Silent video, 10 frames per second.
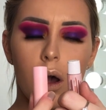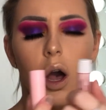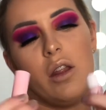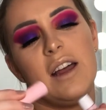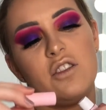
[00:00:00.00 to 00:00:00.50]

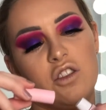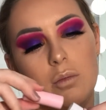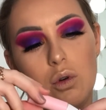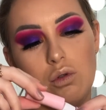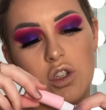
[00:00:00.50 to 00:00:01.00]
Oh, that's just
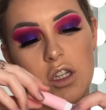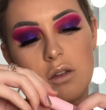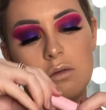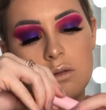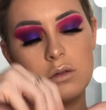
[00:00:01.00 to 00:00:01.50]
bullshit.
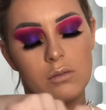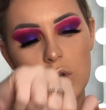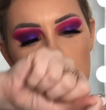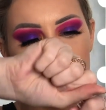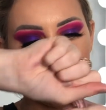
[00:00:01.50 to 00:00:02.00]
What
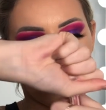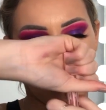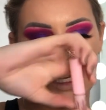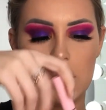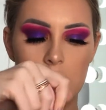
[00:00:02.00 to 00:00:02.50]
are you doing, Kylie?